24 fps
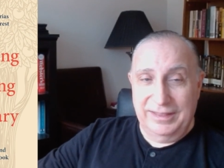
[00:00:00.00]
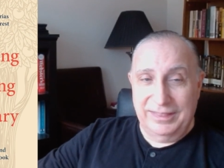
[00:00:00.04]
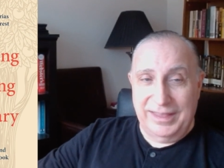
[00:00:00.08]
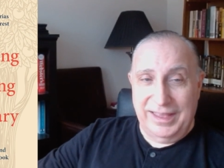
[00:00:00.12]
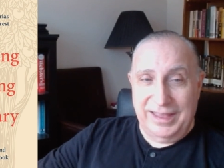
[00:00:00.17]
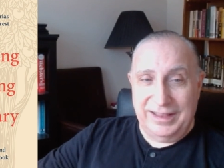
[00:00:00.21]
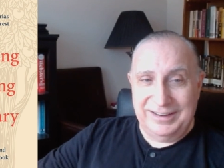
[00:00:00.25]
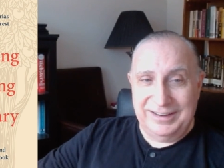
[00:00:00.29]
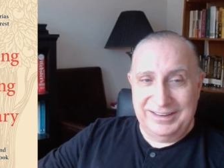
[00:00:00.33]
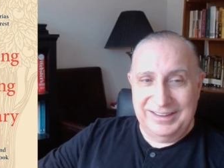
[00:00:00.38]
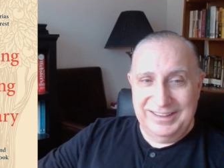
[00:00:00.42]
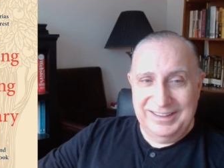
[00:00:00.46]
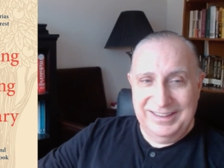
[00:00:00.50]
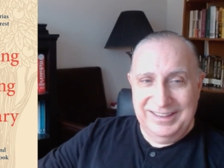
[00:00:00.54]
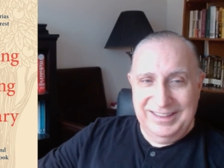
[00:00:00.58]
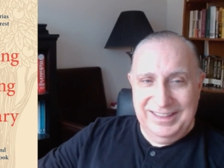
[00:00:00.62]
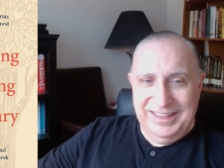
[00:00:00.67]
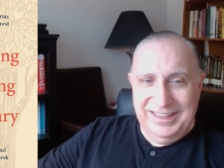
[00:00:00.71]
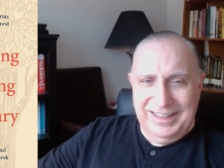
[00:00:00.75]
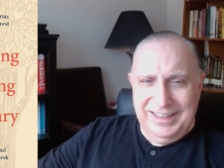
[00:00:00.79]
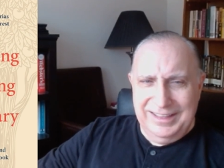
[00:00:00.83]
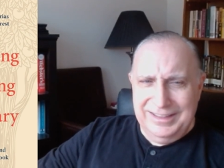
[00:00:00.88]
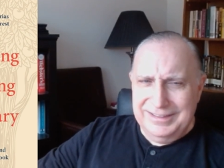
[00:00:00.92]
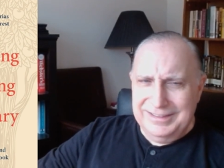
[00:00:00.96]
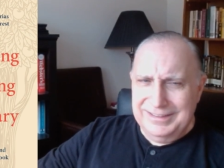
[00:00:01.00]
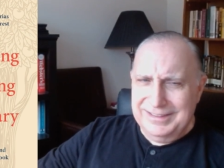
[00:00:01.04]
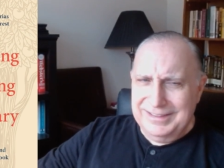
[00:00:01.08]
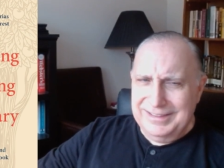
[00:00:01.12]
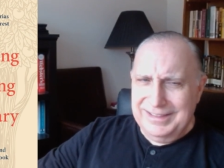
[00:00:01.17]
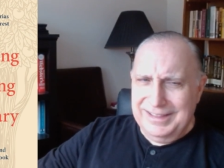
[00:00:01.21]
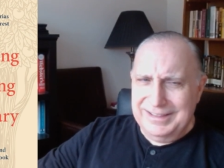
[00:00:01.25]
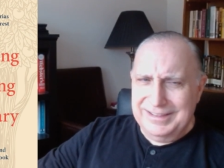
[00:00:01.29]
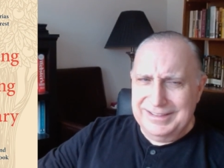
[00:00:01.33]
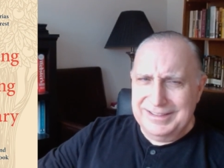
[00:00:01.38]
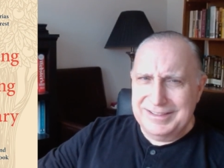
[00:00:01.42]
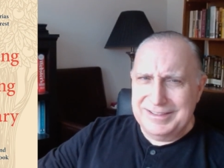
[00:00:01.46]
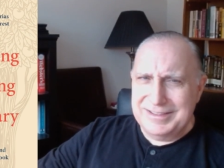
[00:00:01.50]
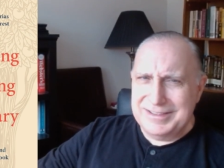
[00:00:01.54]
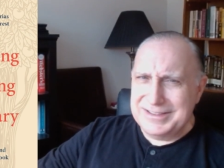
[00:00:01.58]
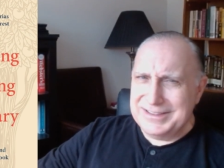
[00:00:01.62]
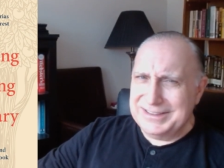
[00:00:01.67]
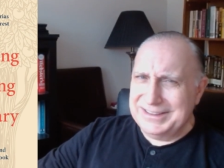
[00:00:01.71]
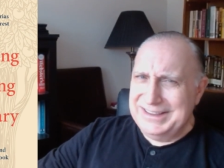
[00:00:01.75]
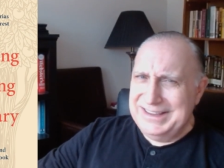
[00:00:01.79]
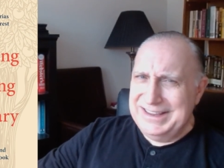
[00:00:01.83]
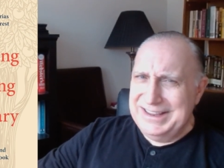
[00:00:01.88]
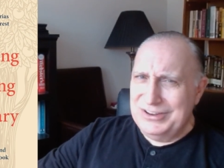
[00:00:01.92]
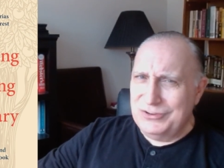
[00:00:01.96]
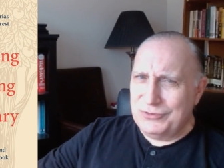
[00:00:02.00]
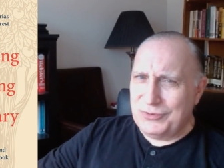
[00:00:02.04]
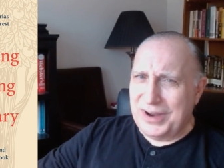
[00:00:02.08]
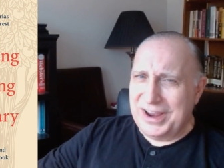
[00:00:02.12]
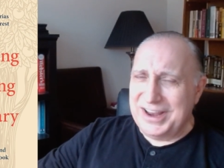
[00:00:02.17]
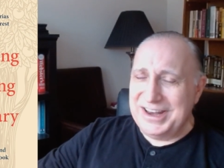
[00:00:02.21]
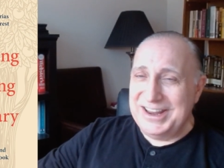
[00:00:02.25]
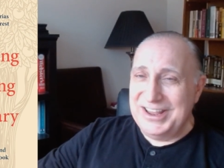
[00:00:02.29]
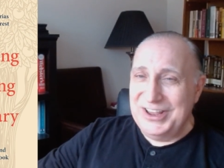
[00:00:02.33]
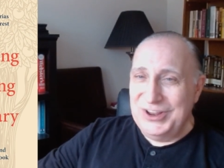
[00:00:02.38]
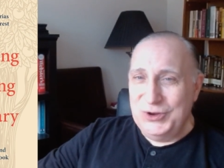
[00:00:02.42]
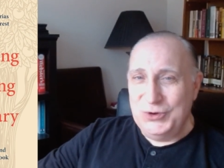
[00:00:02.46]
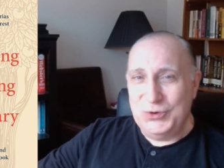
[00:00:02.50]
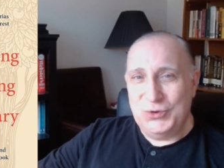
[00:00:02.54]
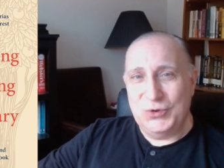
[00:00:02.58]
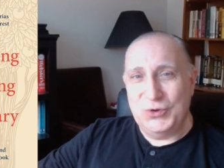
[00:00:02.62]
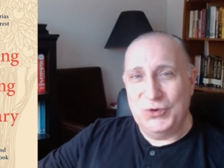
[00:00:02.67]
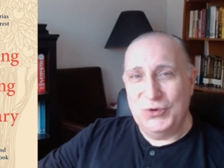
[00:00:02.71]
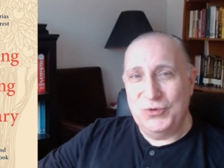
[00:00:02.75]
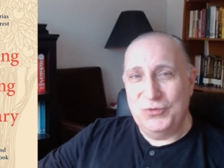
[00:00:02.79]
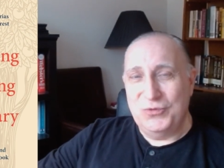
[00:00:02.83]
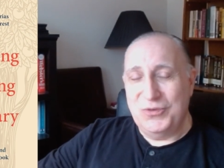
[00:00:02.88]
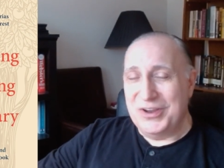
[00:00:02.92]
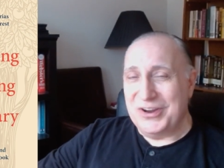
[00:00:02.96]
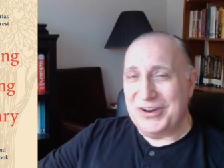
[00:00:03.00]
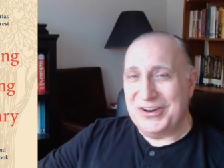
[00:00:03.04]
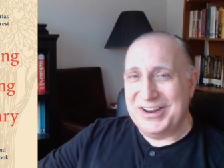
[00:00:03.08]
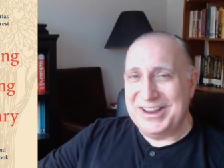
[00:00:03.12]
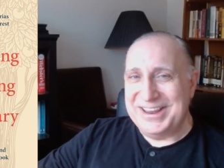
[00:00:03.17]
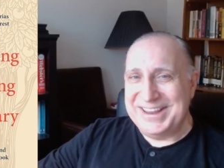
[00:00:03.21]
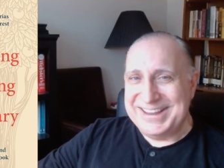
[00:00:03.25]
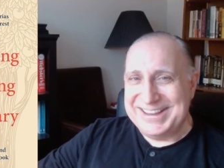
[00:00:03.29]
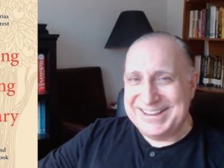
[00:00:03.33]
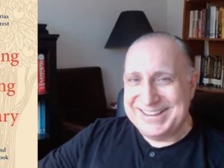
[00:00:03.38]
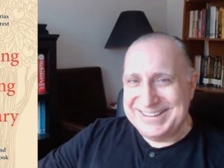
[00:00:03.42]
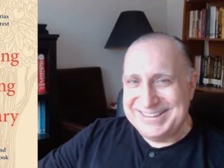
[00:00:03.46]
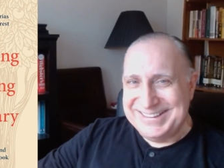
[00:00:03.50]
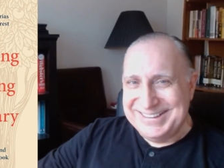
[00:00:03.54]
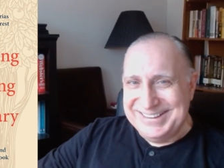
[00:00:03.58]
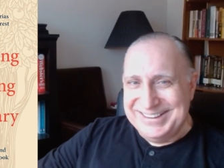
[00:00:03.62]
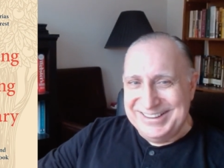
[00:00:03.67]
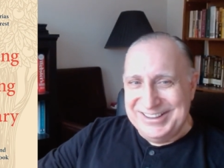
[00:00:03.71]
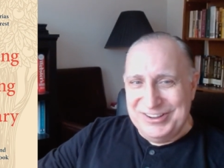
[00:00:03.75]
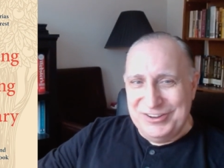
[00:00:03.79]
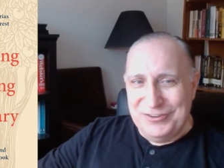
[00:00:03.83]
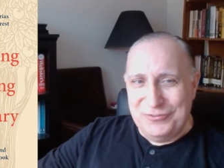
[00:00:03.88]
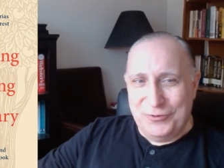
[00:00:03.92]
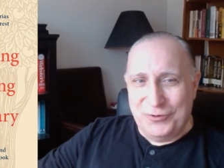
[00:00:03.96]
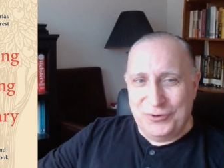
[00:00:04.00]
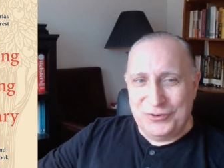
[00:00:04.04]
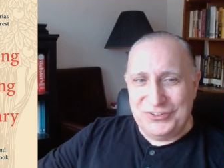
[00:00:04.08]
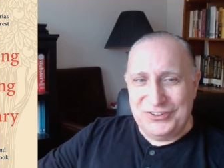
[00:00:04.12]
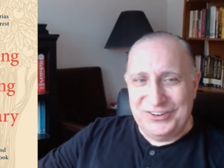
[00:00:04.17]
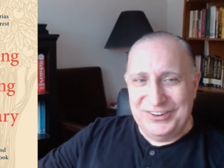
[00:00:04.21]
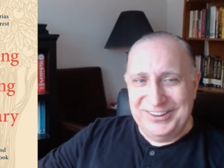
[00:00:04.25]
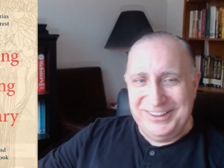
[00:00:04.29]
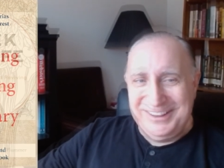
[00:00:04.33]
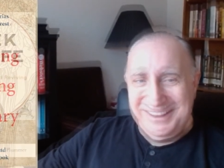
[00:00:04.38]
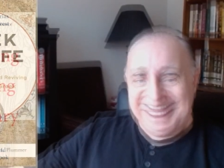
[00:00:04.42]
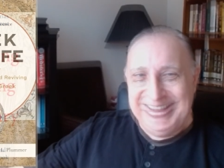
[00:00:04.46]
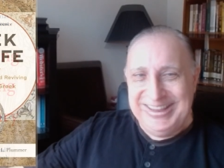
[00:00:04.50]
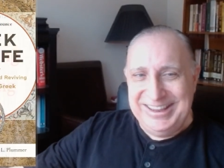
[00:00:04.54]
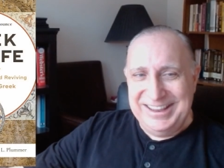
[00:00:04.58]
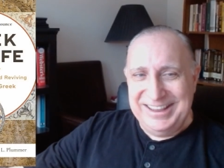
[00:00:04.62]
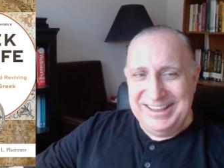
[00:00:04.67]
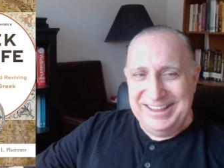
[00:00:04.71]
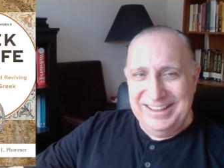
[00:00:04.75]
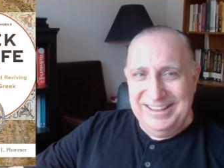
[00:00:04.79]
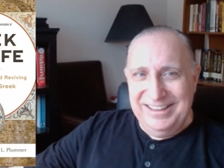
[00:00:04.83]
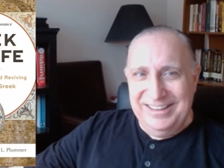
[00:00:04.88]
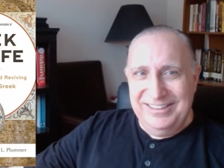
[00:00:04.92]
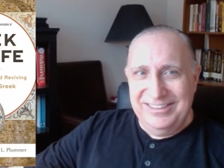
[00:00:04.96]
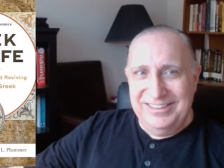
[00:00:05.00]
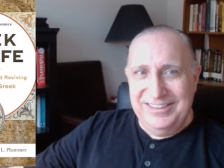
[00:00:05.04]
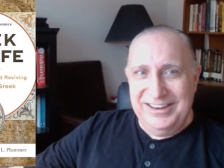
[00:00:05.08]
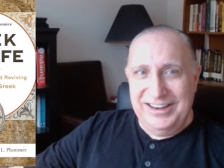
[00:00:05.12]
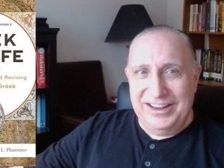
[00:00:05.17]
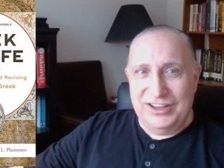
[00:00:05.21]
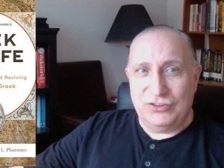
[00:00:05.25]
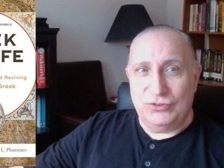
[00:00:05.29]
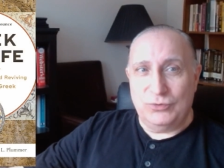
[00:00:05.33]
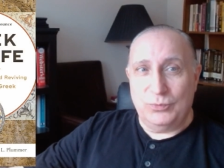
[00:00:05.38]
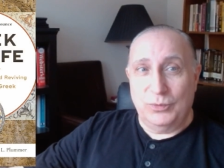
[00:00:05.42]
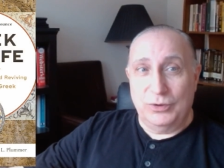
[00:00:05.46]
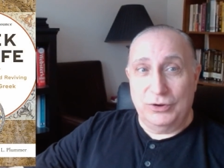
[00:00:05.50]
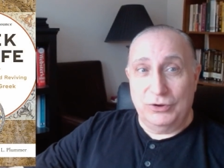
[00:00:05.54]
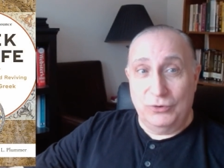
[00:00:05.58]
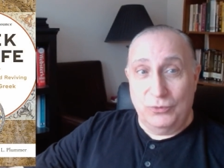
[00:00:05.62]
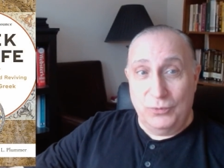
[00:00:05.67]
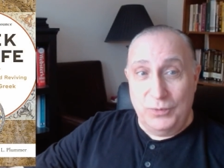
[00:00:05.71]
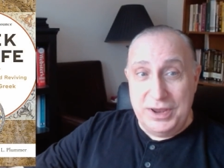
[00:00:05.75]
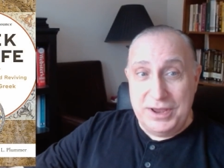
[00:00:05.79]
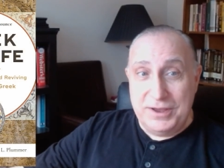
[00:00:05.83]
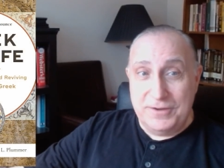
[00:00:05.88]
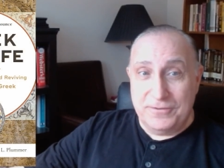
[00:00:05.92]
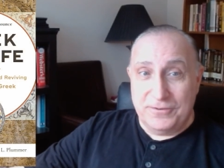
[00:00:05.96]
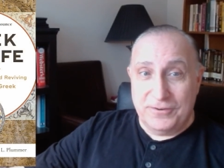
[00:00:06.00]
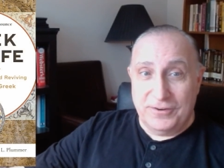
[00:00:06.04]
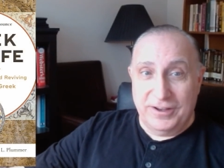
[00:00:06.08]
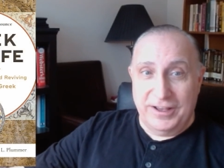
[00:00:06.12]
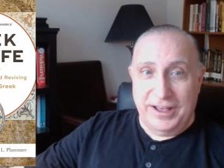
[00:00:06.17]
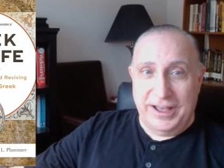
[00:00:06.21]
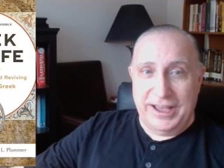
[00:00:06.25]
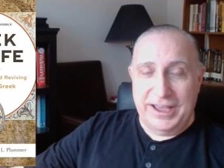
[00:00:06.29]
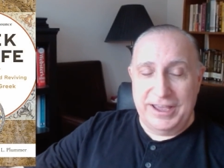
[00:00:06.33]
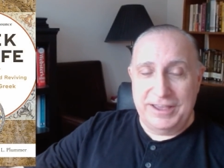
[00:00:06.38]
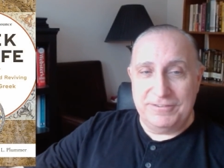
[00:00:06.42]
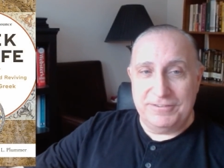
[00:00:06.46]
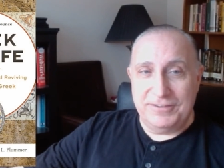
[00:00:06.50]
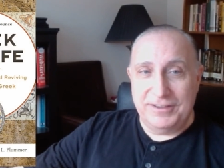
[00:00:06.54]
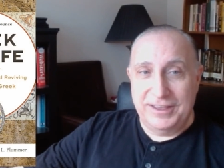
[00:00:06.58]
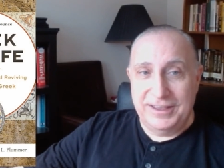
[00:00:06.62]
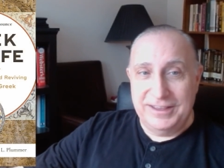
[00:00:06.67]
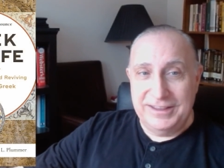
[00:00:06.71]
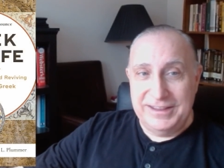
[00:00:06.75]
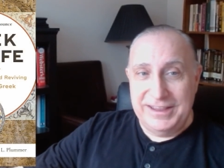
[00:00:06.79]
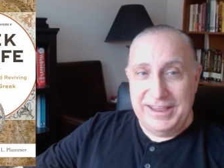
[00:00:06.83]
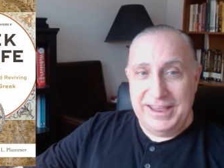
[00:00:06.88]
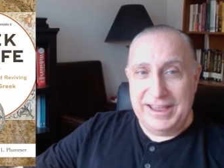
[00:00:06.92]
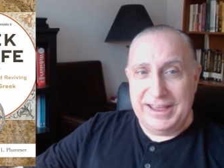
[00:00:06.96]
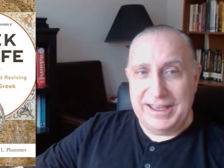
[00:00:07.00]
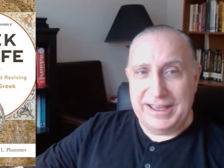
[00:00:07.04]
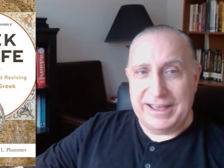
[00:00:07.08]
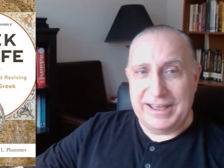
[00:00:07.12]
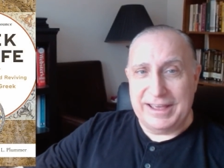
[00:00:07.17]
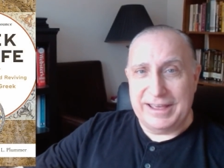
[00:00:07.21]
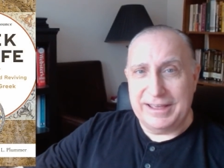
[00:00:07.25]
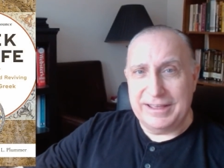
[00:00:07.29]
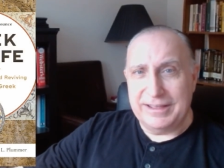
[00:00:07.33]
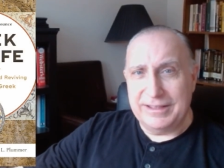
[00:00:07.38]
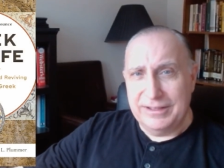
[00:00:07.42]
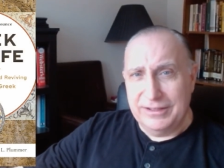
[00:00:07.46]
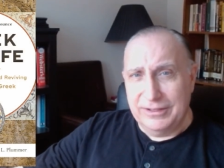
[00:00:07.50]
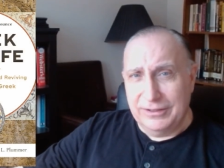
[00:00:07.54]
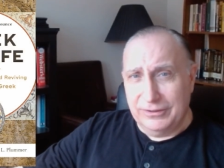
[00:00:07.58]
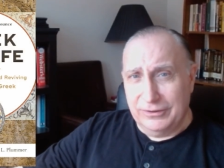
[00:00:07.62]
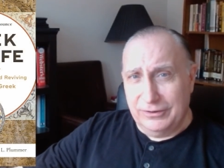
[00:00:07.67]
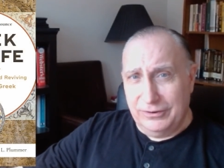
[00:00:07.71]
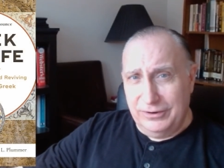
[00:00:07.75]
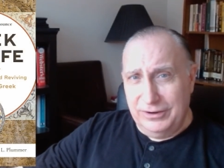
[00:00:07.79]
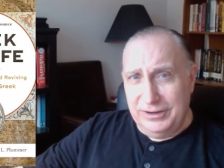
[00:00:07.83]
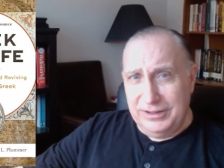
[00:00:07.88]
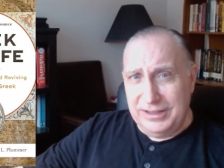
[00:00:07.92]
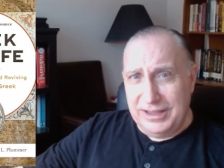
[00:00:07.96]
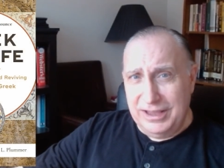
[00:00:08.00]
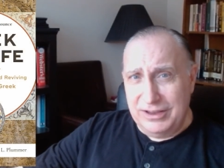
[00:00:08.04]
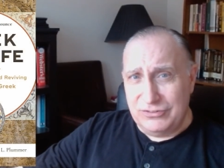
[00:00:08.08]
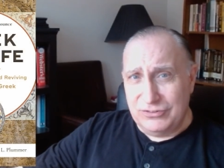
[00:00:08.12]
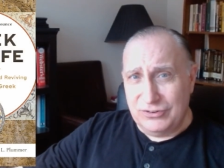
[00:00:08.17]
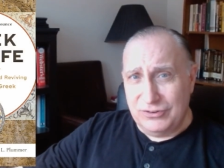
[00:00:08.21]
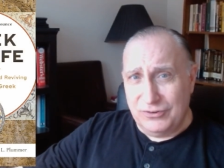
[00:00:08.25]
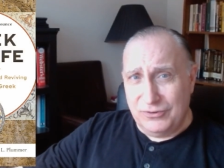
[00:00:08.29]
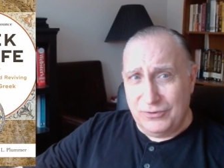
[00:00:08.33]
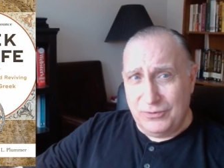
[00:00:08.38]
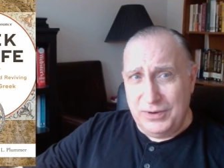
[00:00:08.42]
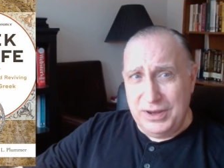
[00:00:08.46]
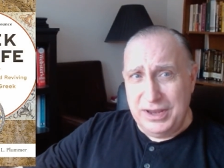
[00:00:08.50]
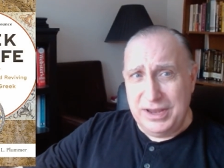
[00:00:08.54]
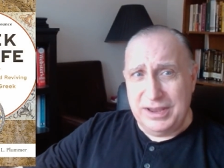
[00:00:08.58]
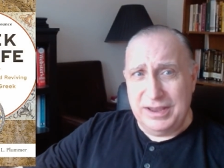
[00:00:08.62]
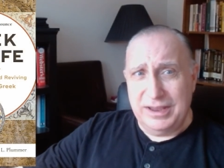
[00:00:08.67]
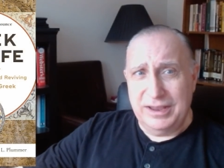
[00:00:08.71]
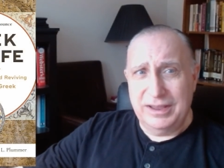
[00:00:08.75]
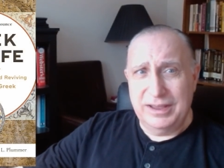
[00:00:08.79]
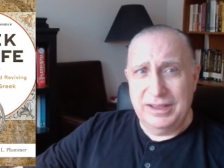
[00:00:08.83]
that leads right into, very fortunately, the next one, Greek for Life. Yeah, learning ancient Greek,